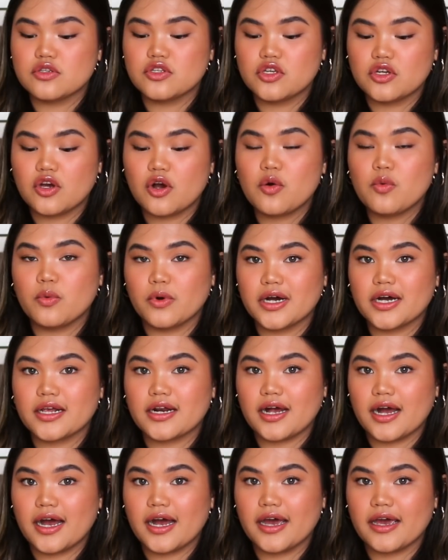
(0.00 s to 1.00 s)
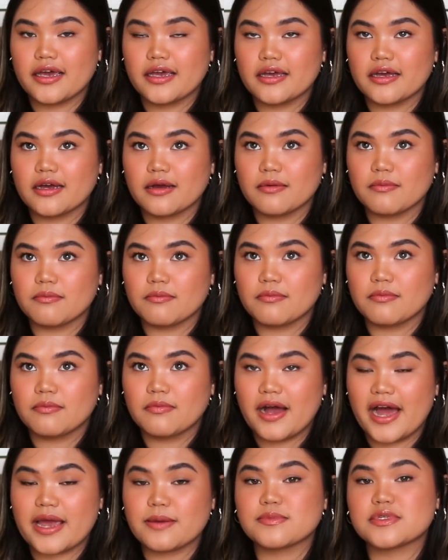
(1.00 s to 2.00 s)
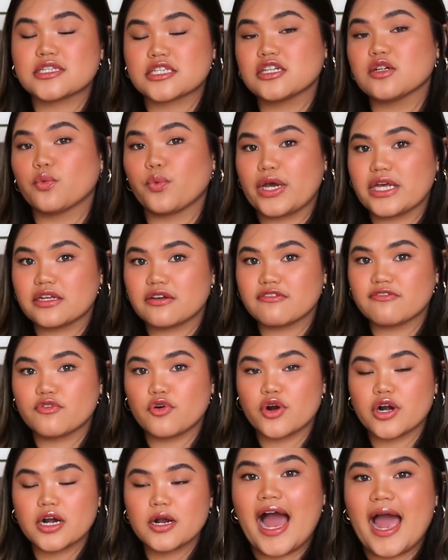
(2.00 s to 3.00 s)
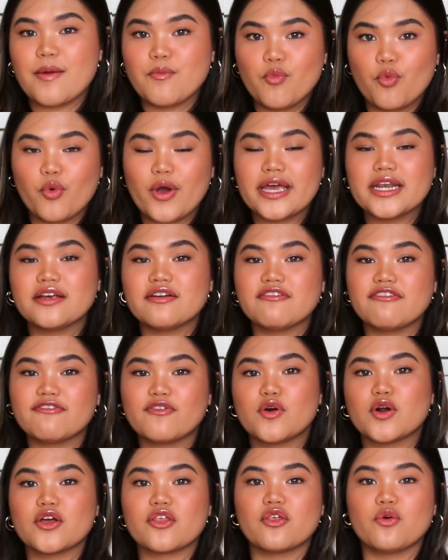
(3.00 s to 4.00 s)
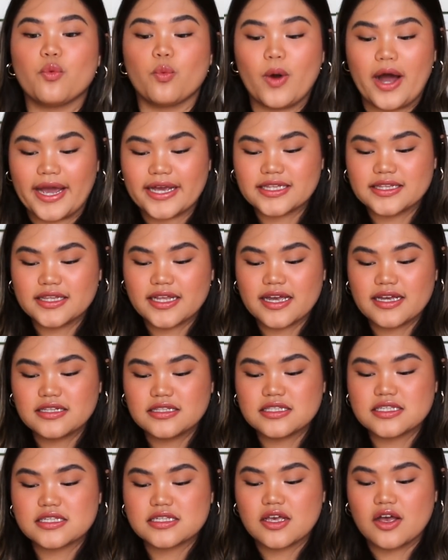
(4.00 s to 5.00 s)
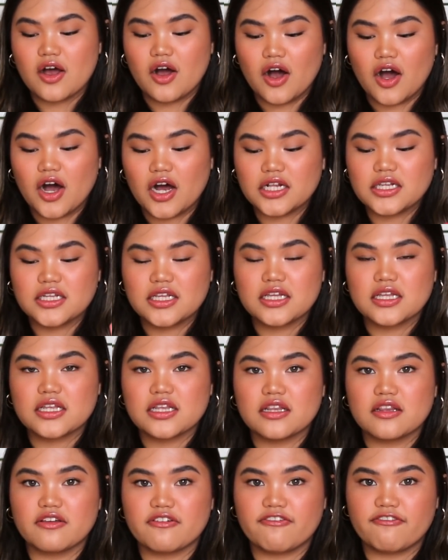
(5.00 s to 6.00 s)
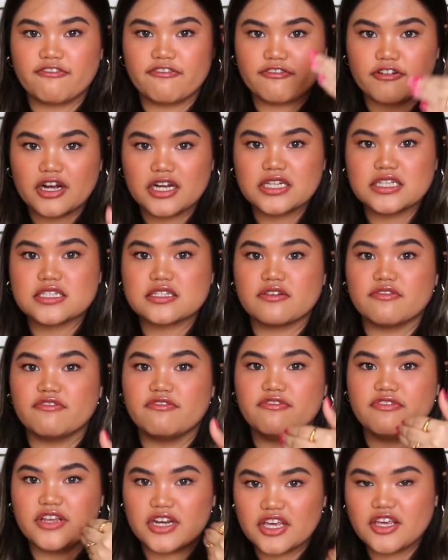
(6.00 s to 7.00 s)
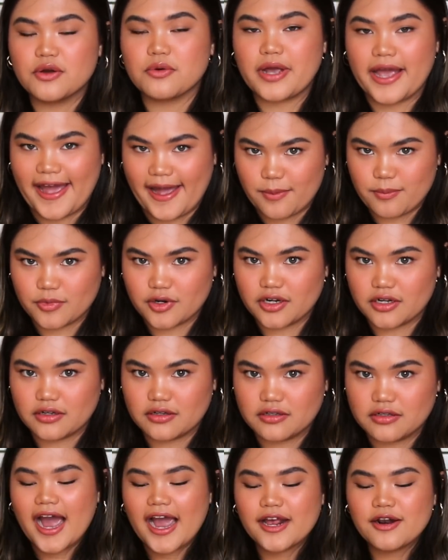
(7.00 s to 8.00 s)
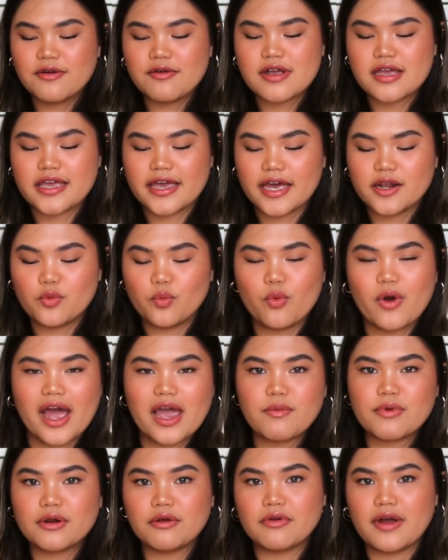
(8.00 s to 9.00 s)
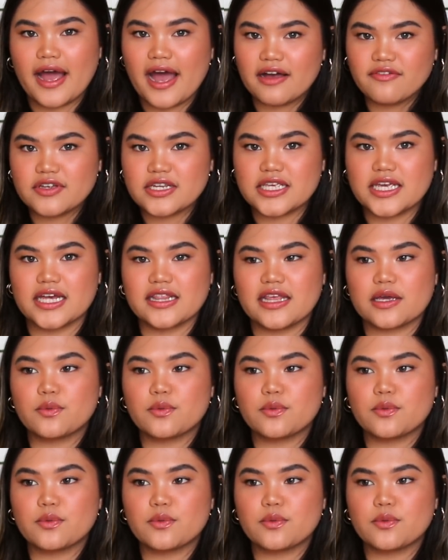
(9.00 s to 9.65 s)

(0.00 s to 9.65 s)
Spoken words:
You know what I'm still waiting for? I'm waiting for the wide lens on the front video camera. I don't get why we don't have it yet.